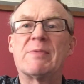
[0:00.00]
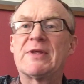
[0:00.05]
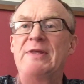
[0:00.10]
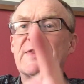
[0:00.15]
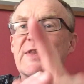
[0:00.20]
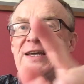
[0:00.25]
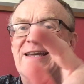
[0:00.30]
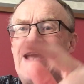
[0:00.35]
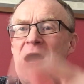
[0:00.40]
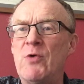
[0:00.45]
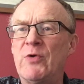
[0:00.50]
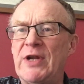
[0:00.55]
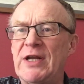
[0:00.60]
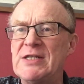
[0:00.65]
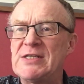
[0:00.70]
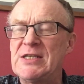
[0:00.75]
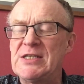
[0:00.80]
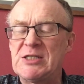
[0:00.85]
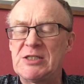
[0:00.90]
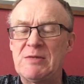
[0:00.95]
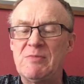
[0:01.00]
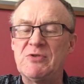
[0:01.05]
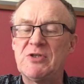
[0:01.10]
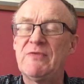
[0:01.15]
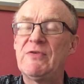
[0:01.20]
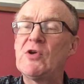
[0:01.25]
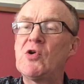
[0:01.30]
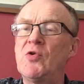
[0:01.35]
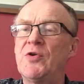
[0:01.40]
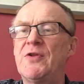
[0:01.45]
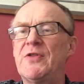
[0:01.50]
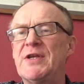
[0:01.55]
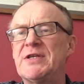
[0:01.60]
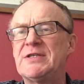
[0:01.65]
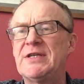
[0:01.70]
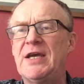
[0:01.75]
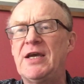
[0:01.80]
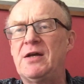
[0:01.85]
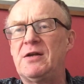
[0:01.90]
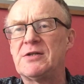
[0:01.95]
The counting systems. If you go to the
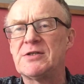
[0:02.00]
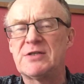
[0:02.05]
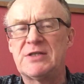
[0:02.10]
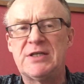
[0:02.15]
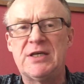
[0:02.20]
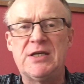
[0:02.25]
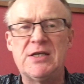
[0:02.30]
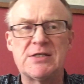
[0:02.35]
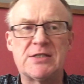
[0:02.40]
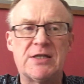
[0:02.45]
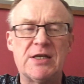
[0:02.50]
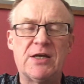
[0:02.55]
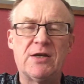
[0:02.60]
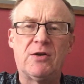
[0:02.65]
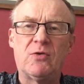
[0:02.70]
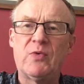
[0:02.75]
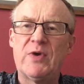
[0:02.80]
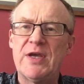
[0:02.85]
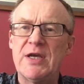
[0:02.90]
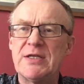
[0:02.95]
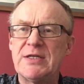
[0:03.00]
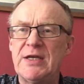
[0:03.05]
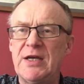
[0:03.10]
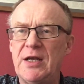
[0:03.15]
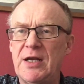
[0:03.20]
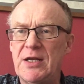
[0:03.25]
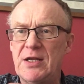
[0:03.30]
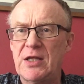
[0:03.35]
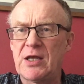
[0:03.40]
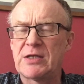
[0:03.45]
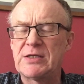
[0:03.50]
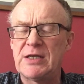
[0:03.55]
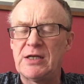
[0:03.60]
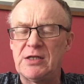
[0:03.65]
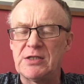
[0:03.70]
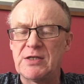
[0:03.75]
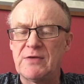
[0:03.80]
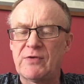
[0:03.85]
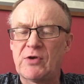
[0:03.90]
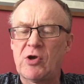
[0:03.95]
Dales, Teesdale, Weardale, the
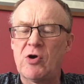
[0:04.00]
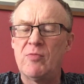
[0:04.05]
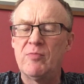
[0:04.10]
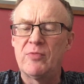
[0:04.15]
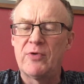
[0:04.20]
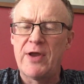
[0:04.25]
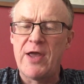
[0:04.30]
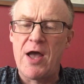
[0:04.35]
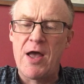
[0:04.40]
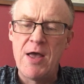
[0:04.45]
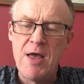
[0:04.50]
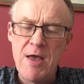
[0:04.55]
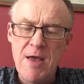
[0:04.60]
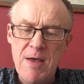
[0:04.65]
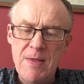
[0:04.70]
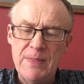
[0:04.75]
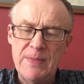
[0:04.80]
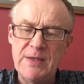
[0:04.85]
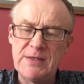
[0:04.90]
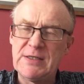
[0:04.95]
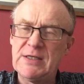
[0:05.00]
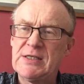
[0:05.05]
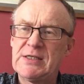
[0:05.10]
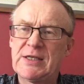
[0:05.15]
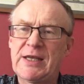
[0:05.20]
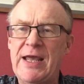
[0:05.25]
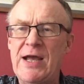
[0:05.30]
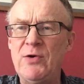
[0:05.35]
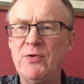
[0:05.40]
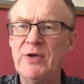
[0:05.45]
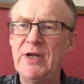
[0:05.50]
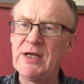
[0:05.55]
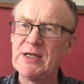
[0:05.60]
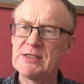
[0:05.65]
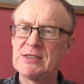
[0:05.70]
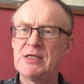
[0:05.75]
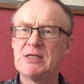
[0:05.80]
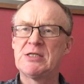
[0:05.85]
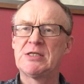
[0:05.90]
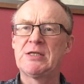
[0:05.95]
Dales of Cumbria, there's this counting
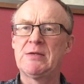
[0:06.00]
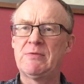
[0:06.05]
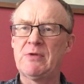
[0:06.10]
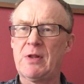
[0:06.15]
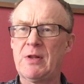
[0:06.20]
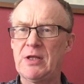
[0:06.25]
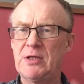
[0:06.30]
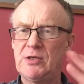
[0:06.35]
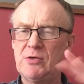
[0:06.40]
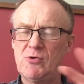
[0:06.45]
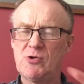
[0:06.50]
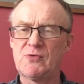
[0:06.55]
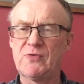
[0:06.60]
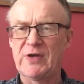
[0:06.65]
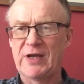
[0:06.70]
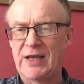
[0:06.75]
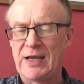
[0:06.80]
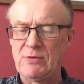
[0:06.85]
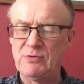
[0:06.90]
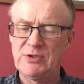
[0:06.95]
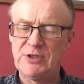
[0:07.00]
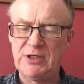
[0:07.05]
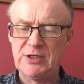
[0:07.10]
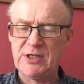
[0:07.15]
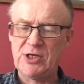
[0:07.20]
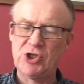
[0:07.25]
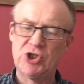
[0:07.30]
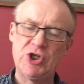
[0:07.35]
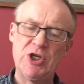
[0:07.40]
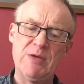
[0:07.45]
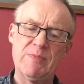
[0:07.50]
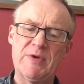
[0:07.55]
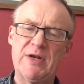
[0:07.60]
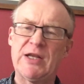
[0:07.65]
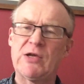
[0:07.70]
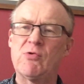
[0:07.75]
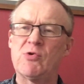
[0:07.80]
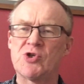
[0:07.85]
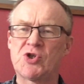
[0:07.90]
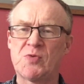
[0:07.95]
system that they use for counting the sheep, and it
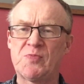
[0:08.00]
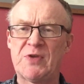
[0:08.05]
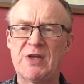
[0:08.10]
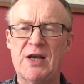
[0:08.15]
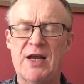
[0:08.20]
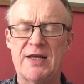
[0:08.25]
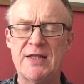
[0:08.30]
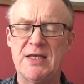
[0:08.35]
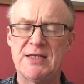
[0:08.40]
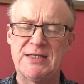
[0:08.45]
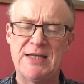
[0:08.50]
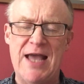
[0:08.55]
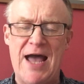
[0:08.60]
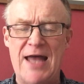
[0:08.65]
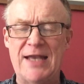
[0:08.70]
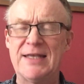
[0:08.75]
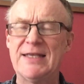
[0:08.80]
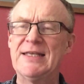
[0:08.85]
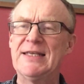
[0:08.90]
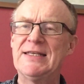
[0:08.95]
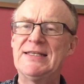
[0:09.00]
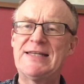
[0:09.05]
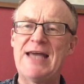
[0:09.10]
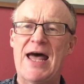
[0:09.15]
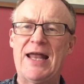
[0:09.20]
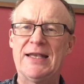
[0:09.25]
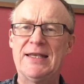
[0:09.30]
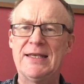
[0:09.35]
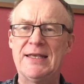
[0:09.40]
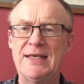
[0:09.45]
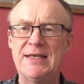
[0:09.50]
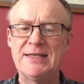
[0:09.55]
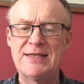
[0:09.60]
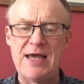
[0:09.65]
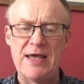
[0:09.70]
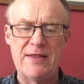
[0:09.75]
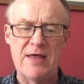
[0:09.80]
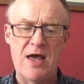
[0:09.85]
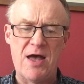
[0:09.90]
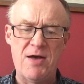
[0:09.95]
goes something like this: Yan, Tan,
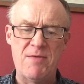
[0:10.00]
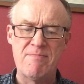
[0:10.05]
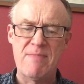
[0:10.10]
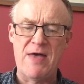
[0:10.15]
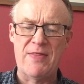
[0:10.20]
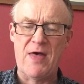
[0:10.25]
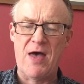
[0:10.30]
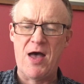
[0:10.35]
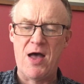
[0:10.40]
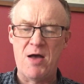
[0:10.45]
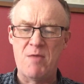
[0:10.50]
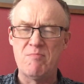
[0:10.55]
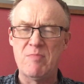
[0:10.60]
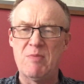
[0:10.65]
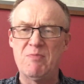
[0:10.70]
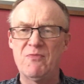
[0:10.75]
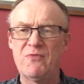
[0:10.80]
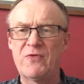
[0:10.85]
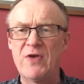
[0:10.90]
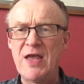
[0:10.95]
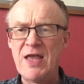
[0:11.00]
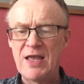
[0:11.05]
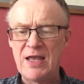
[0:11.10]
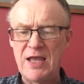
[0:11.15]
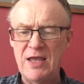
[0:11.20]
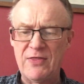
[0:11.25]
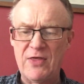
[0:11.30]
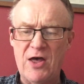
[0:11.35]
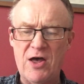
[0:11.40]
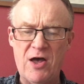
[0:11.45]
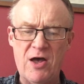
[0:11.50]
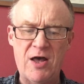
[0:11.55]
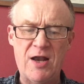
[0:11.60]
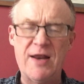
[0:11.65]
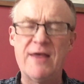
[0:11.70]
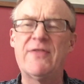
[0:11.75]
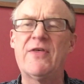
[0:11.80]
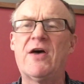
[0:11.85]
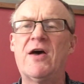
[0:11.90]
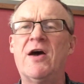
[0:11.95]
Tether, Mether, Mimph, Hither,
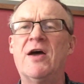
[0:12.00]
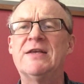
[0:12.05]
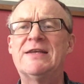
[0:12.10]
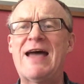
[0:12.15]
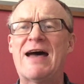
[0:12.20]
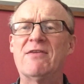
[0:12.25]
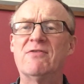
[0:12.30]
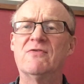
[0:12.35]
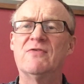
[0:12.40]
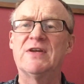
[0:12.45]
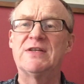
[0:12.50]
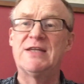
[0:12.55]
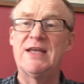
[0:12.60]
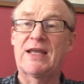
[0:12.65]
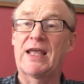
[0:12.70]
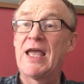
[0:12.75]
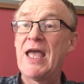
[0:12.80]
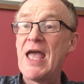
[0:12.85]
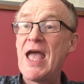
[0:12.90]
Lither, Dan, Verdick.